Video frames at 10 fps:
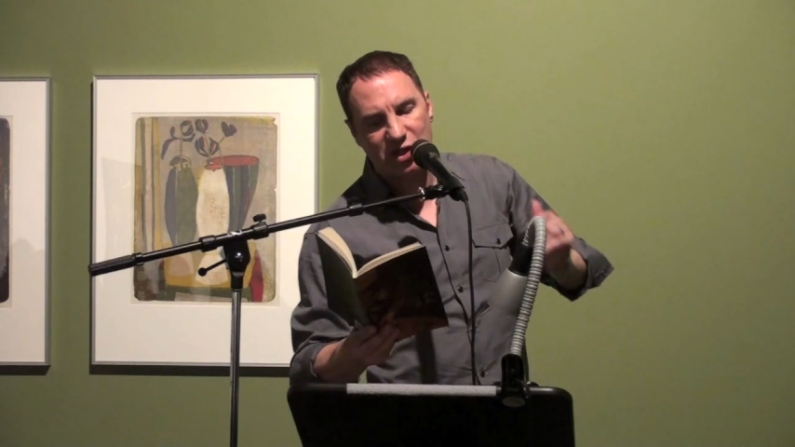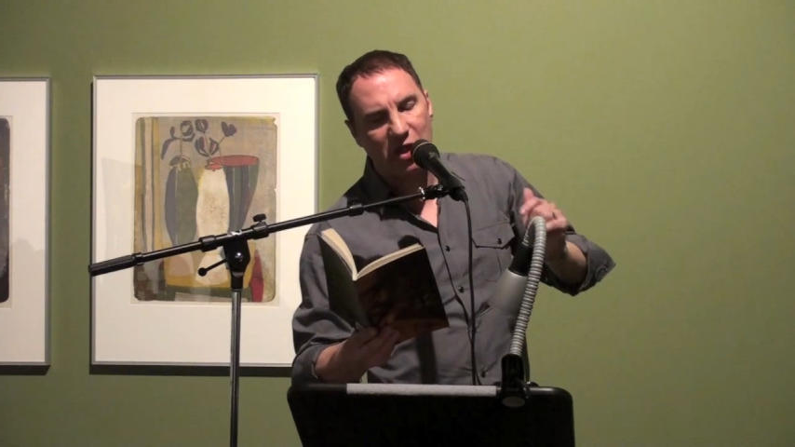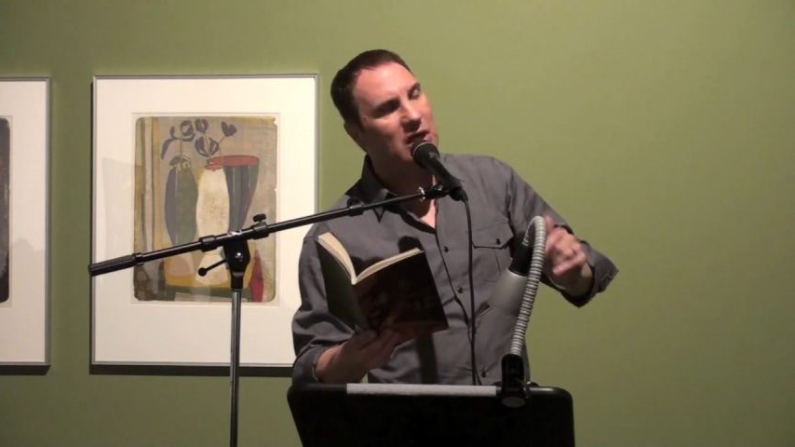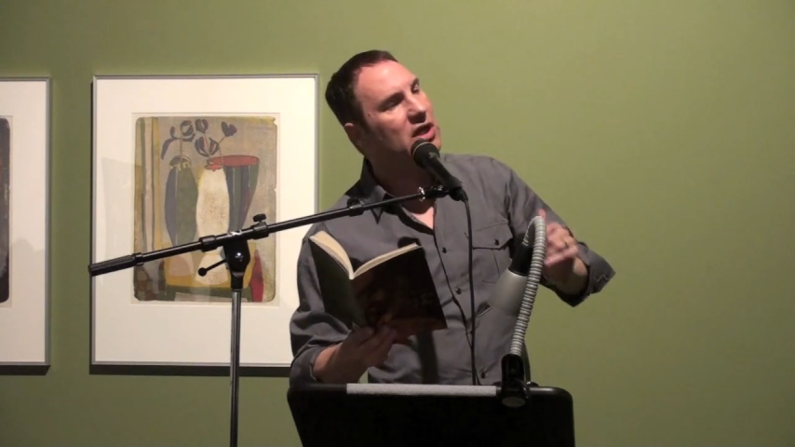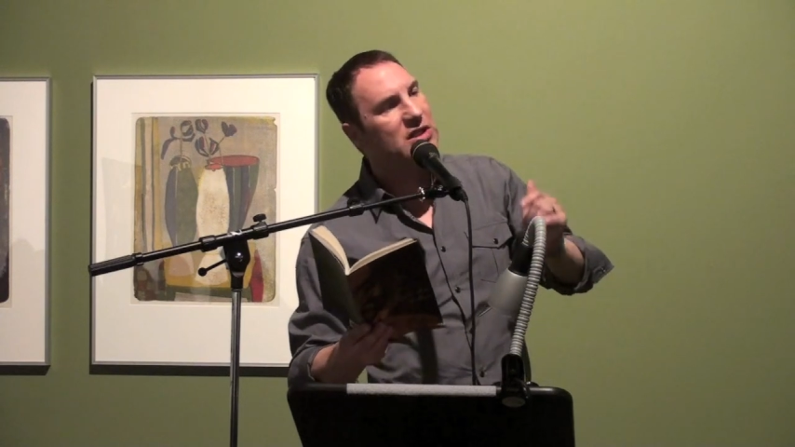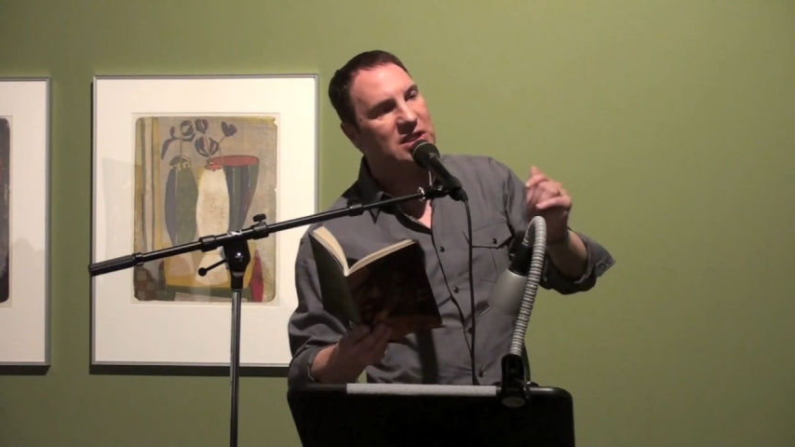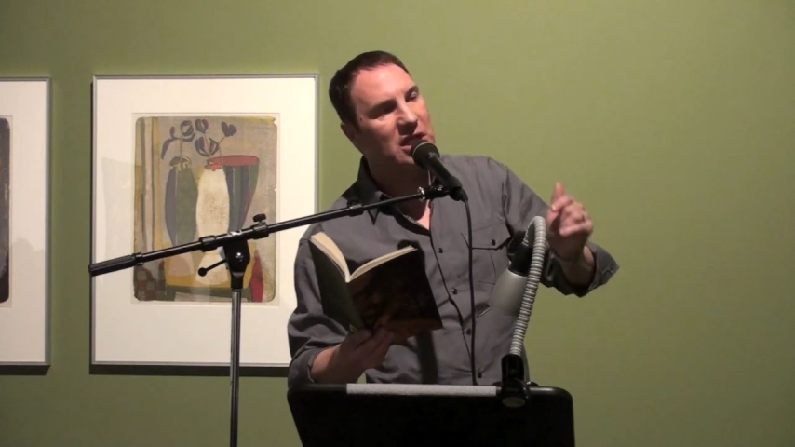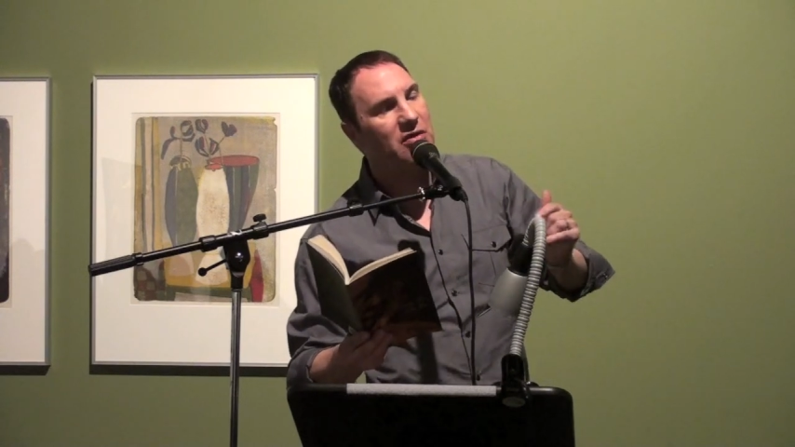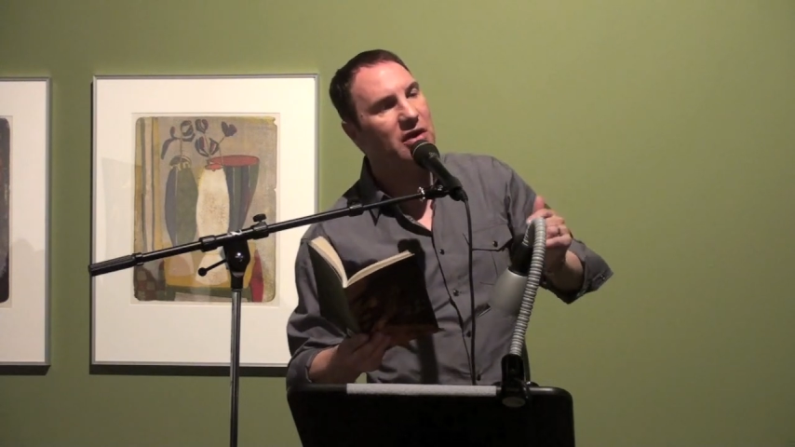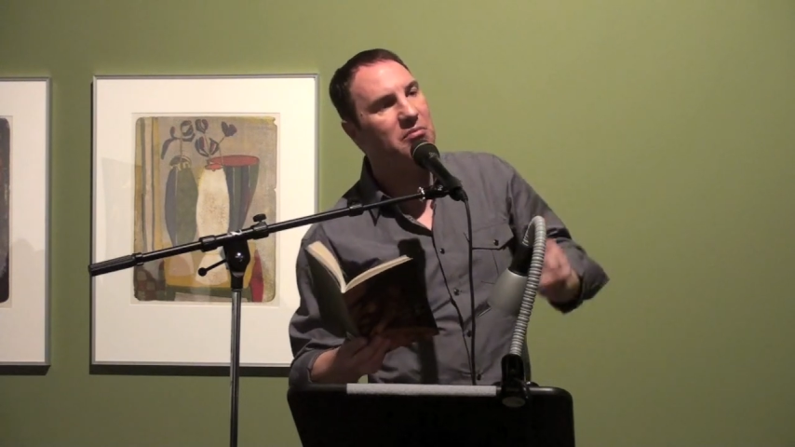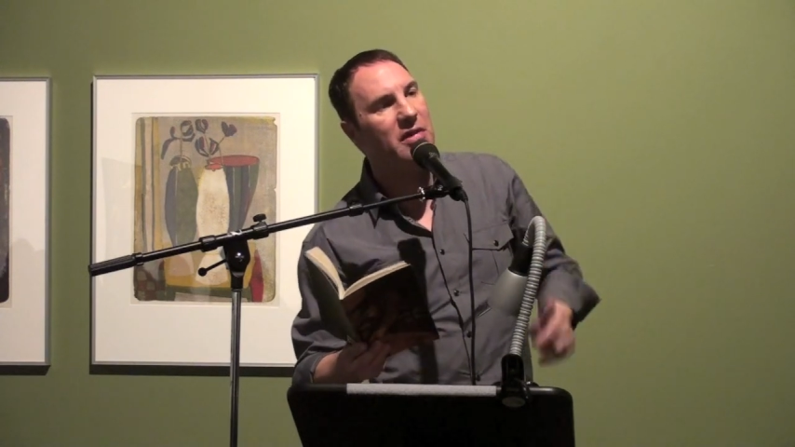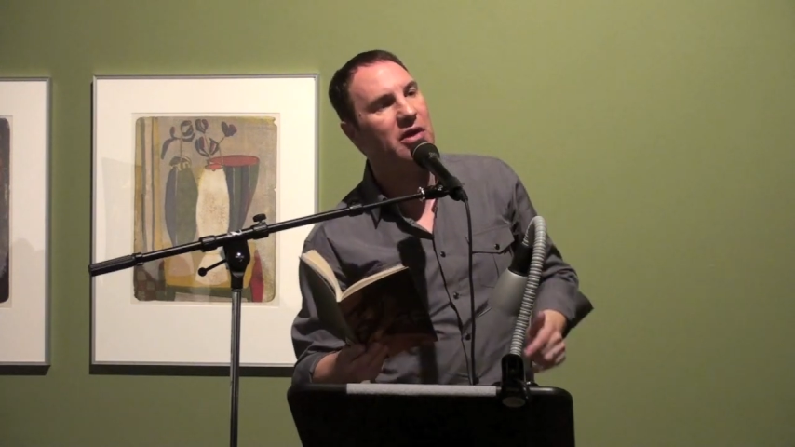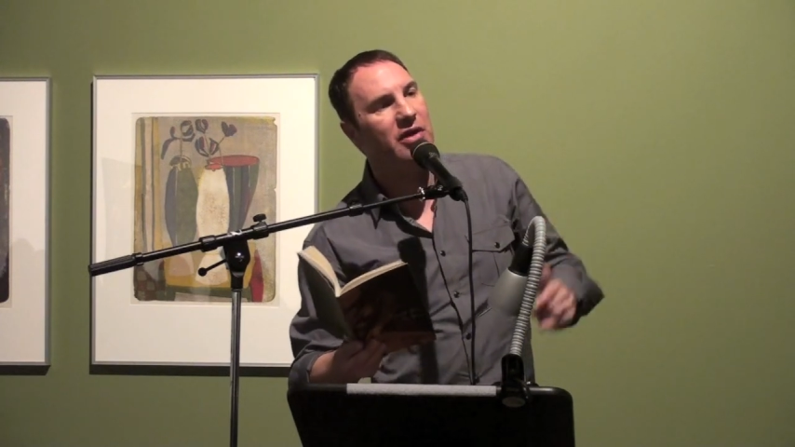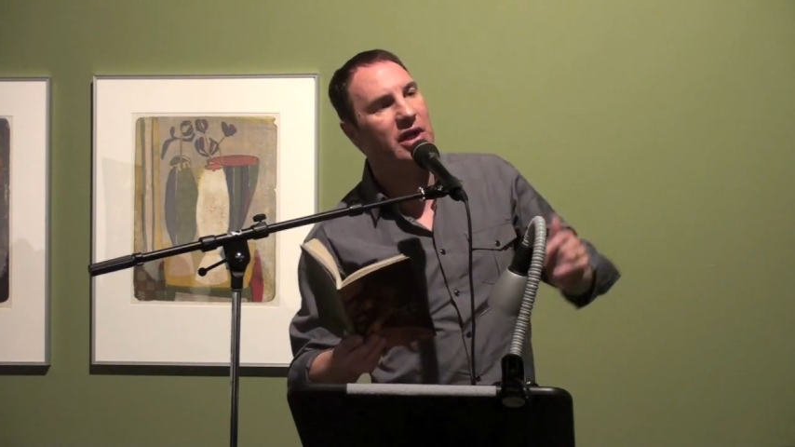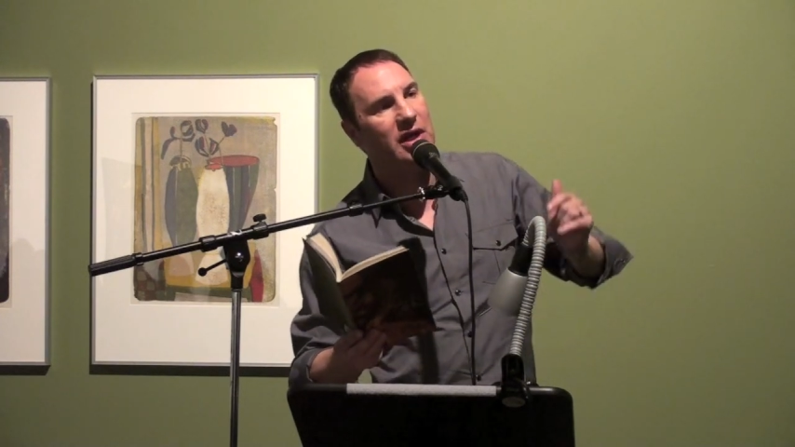Charlotte Sarah
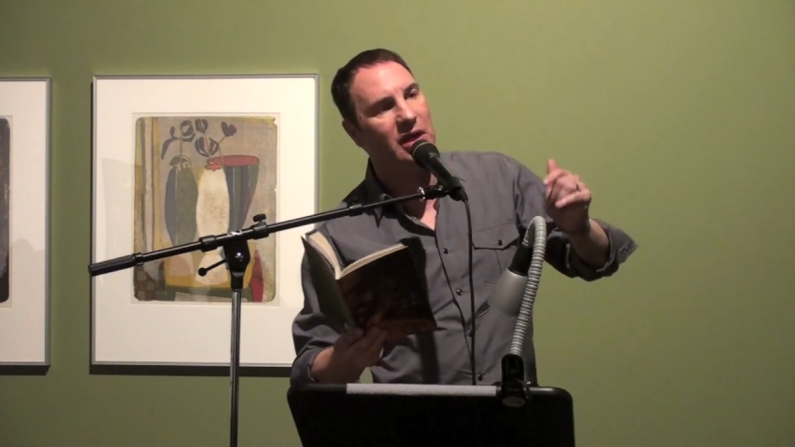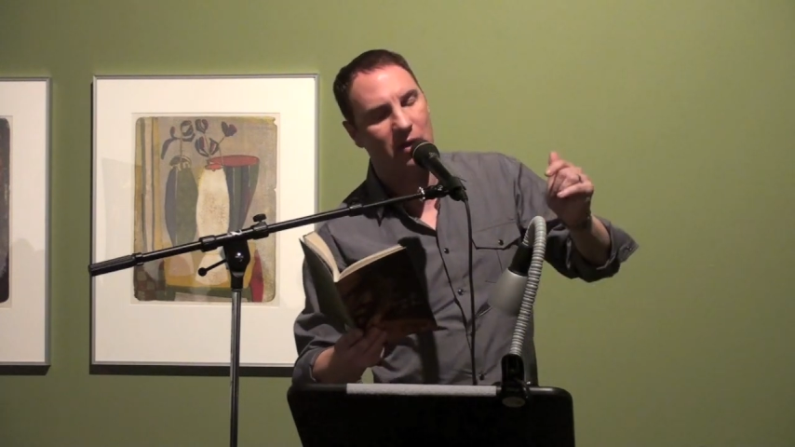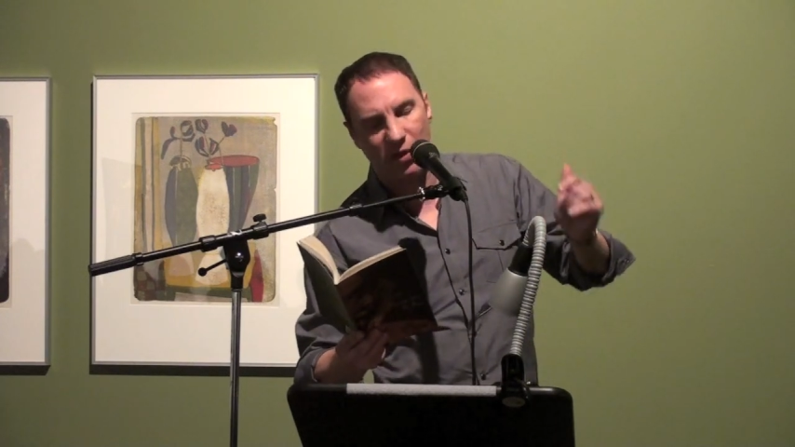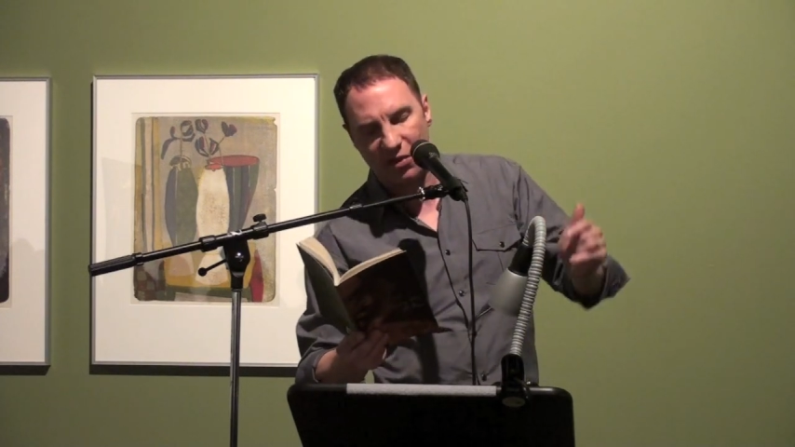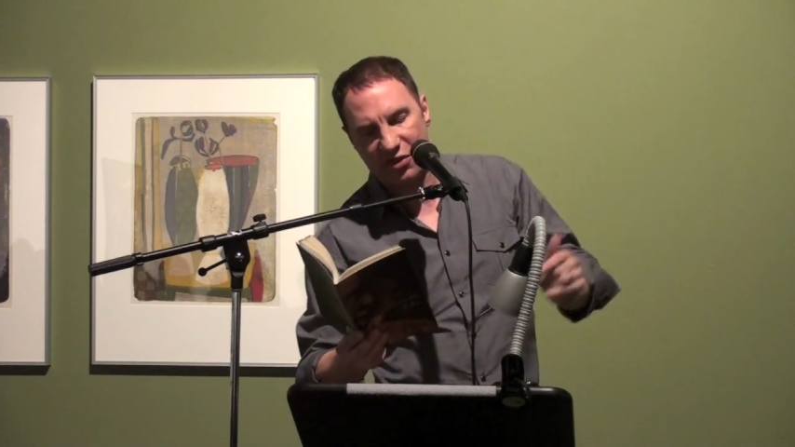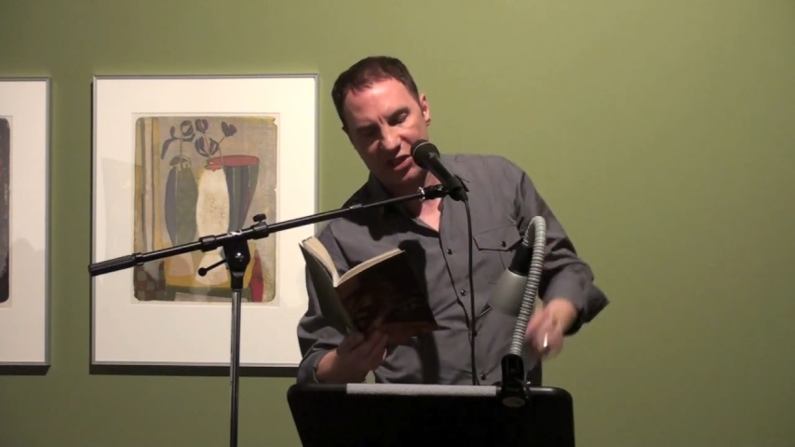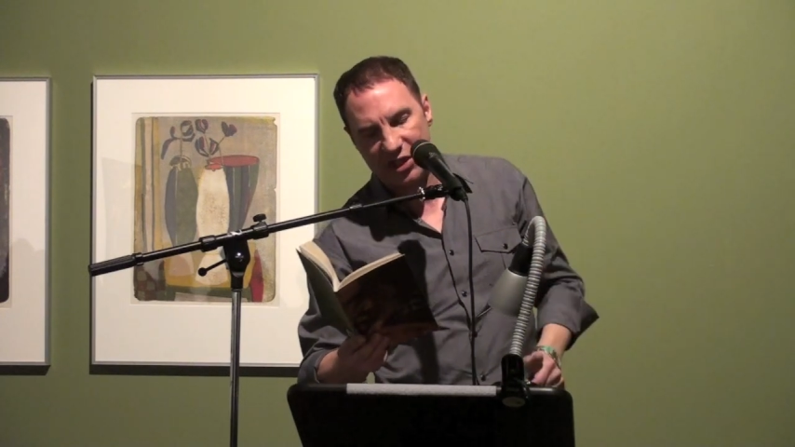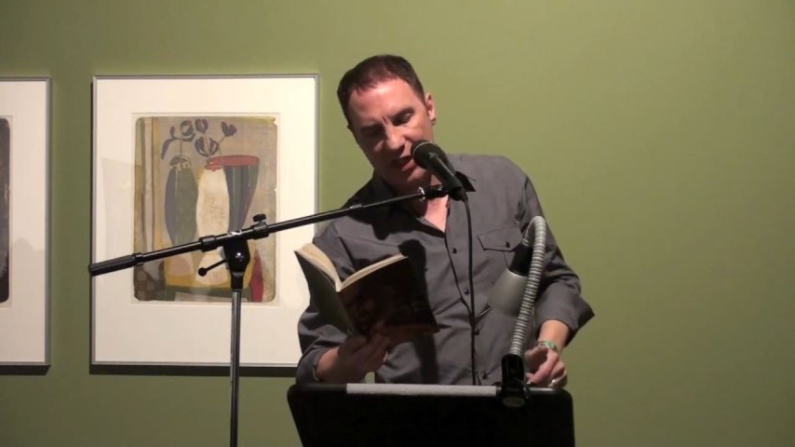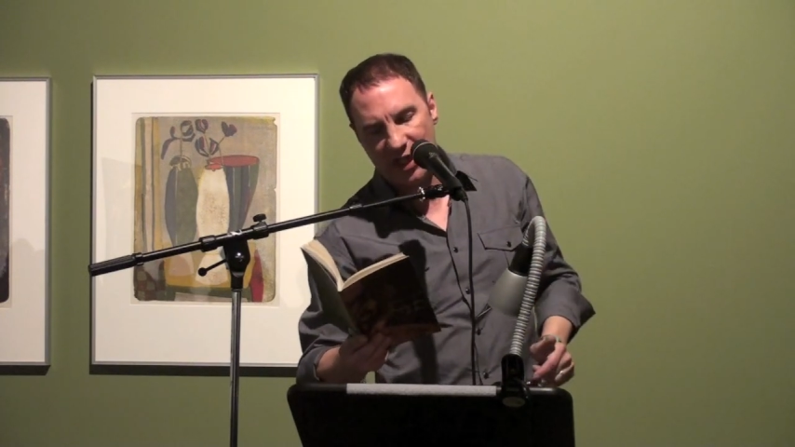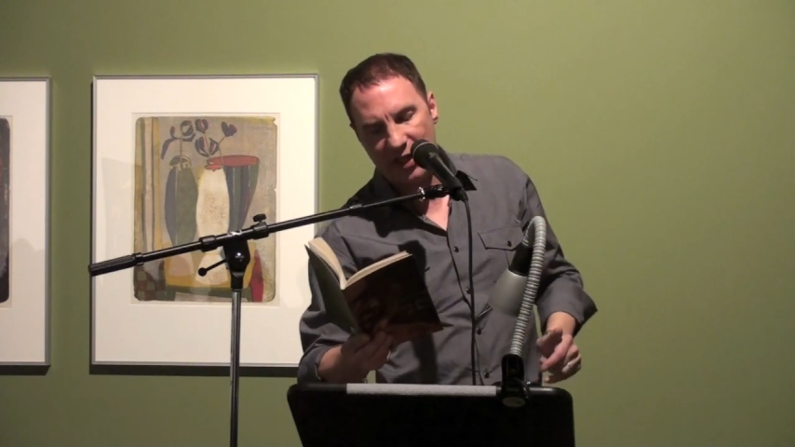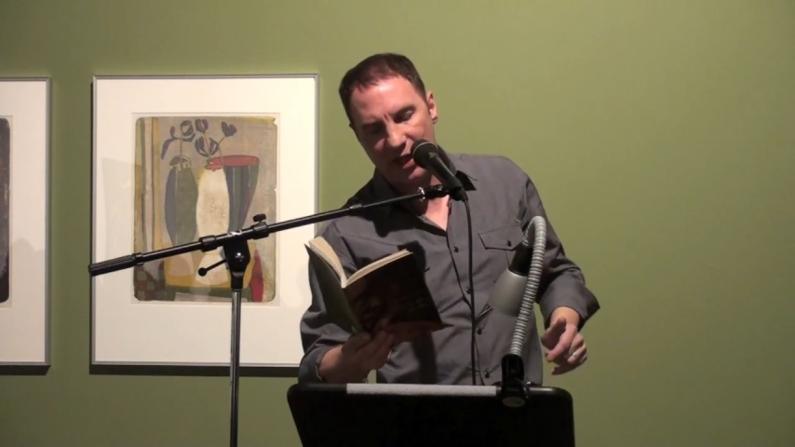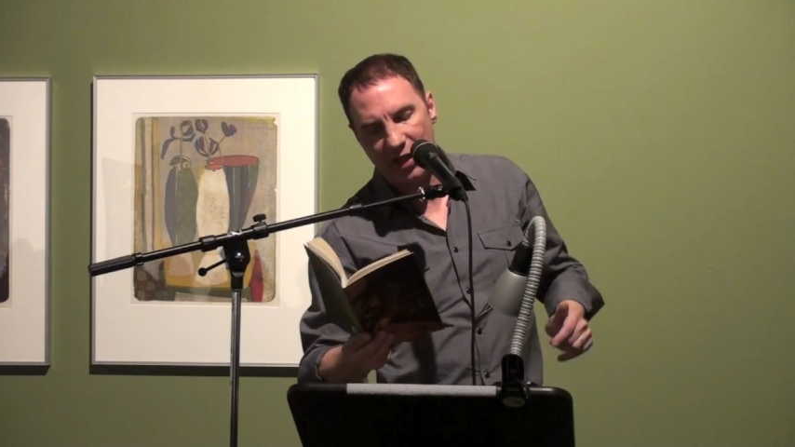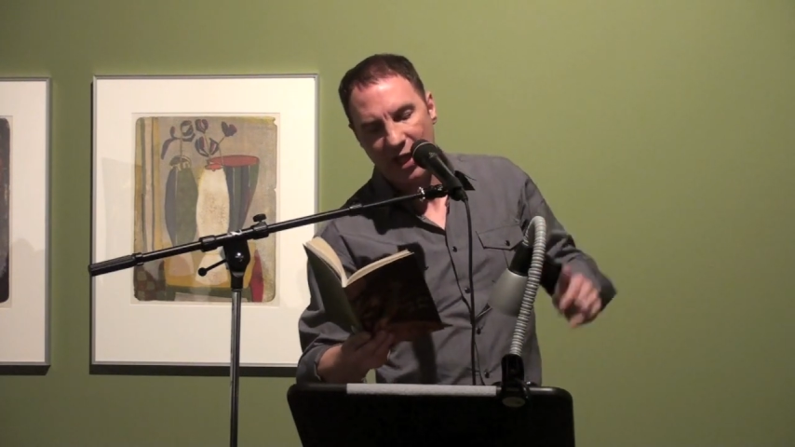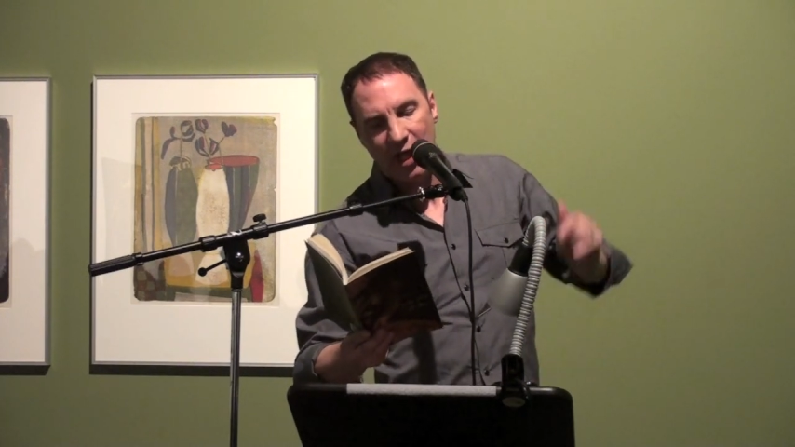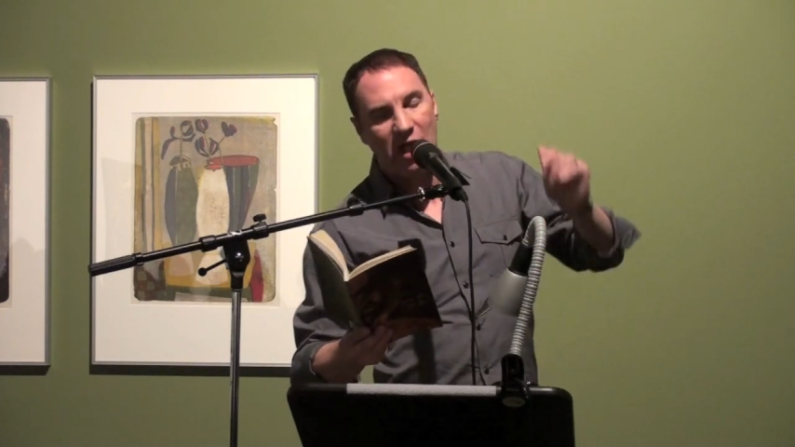Mary Hegwa Christiana,